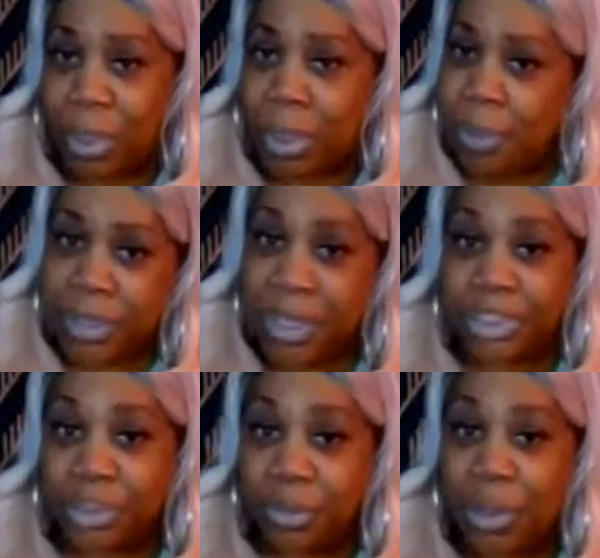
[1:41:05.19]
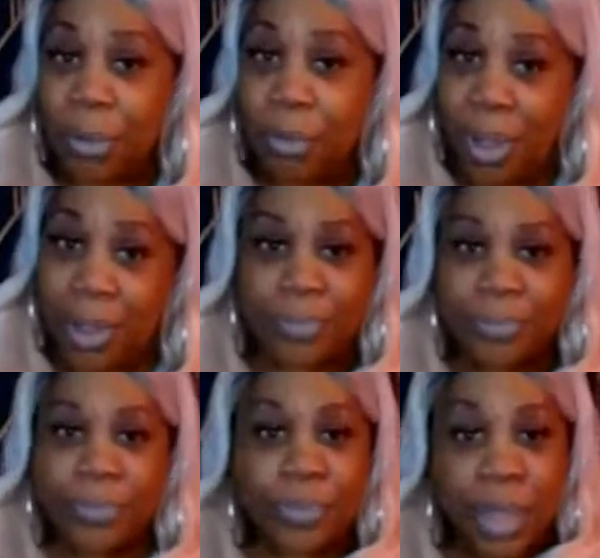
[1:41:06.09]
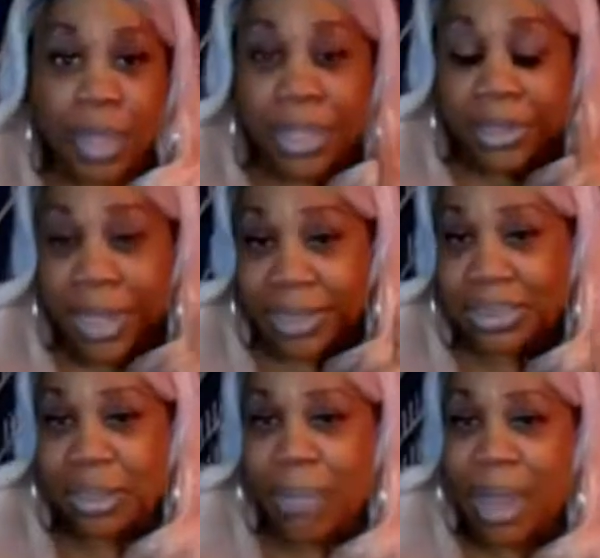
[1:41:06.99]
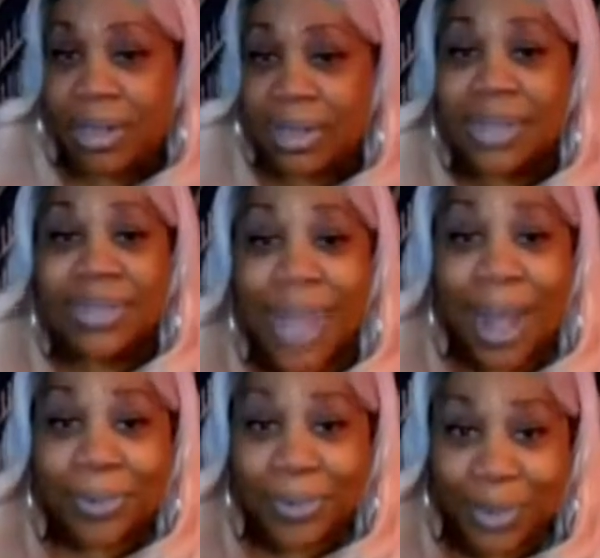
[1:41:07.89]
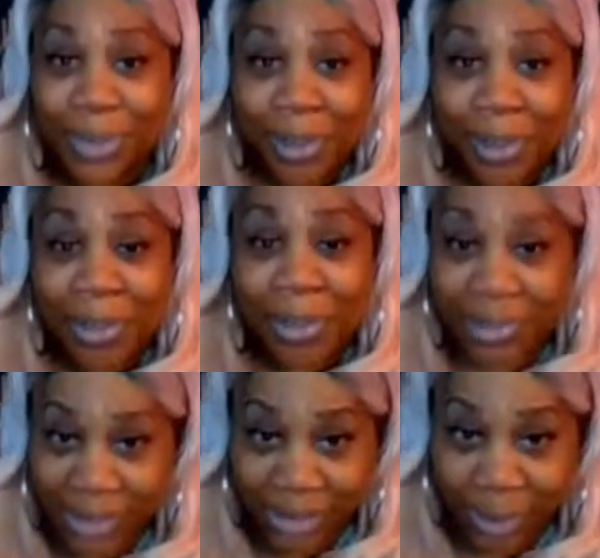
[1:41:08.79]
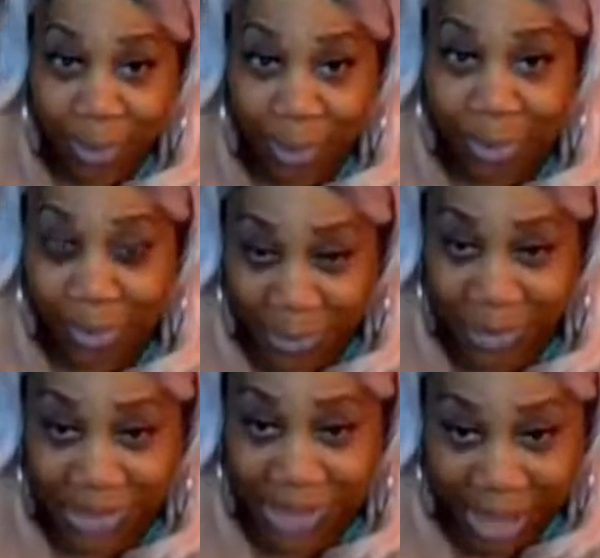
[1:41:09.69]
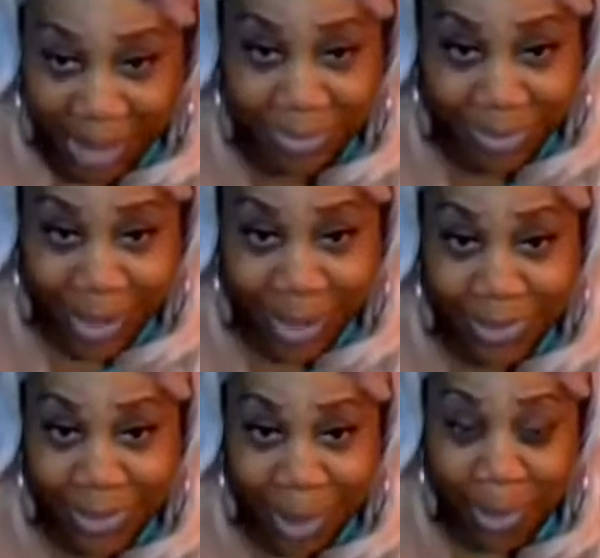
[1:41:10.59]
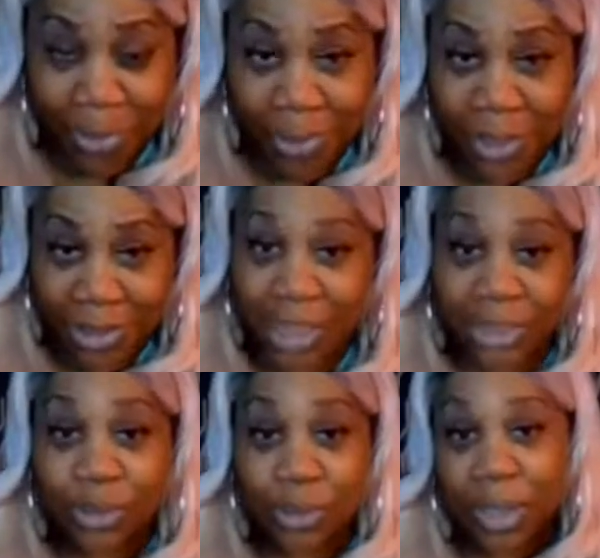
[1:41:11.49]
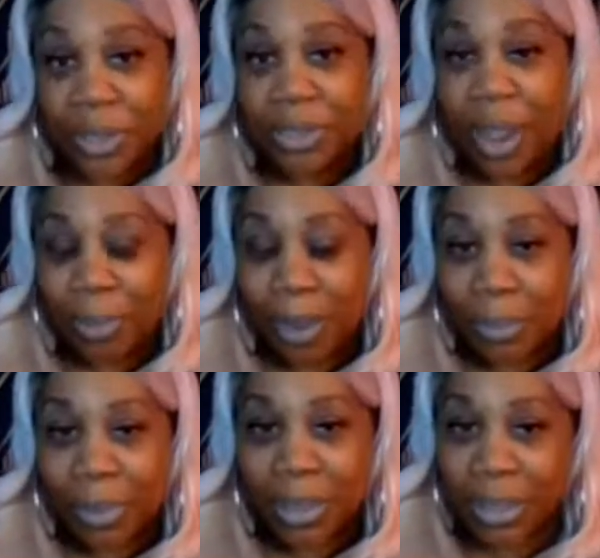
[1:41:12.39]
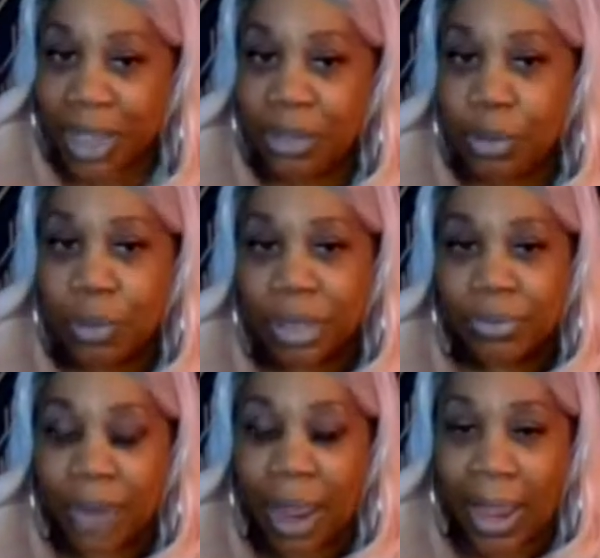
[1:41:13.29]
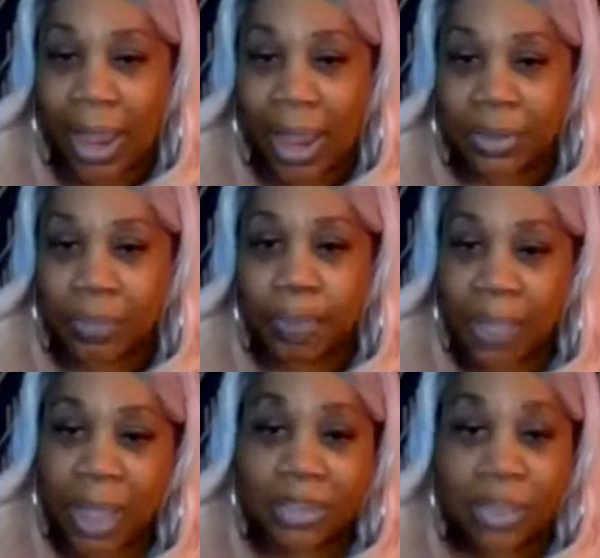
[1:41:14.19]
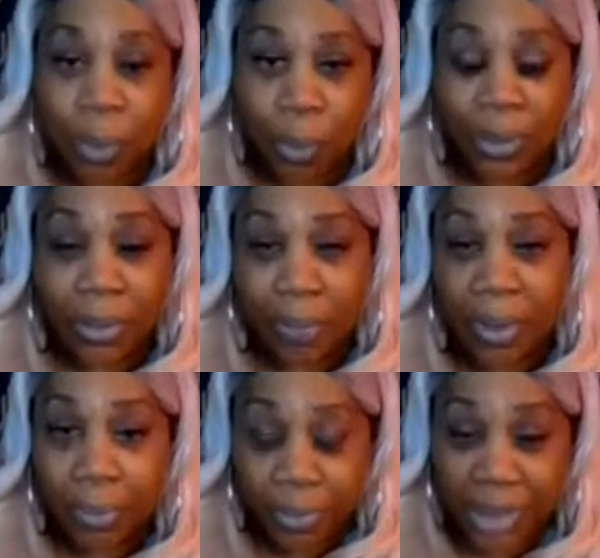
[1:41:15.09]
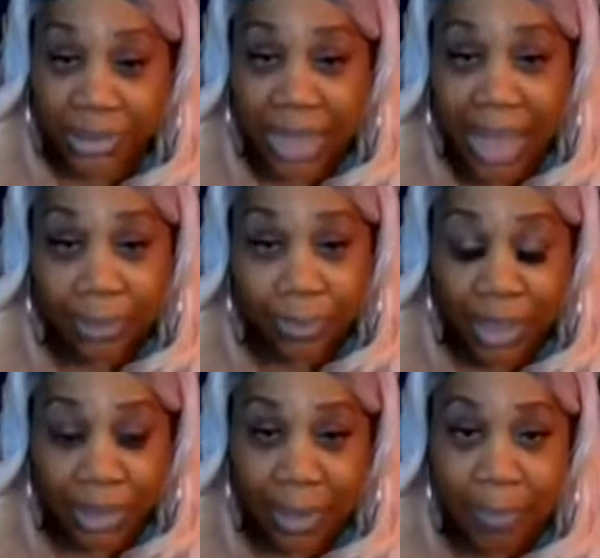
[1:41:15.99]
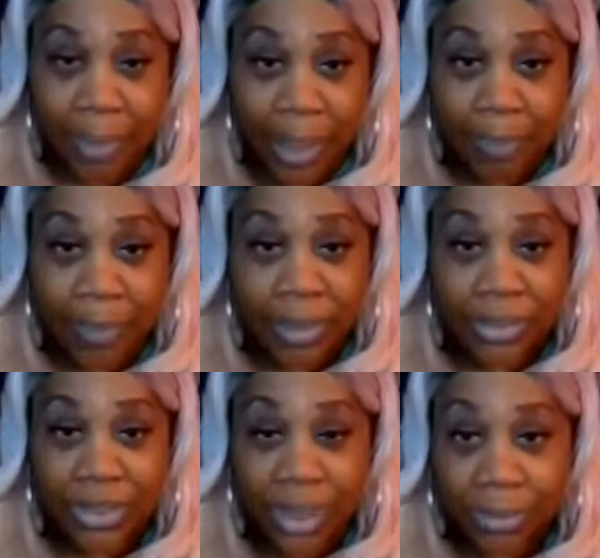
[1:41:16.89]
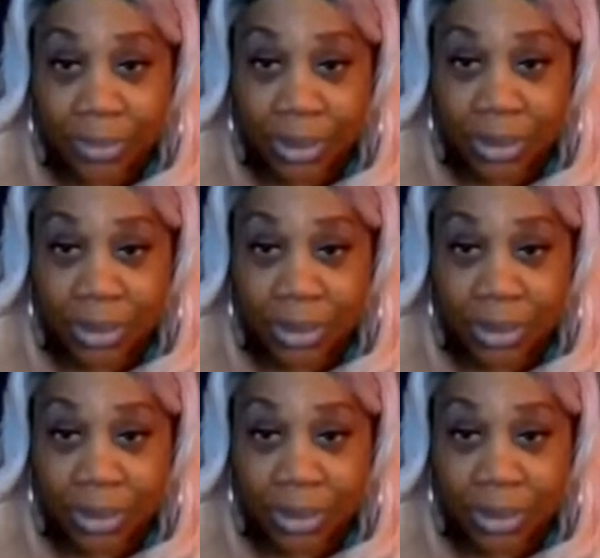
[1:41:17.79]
Because you know what? It lets somebody that's out there, that's going through this same thing, know that you can come up and you can rise. And to all the people that's out there that may be in shelters,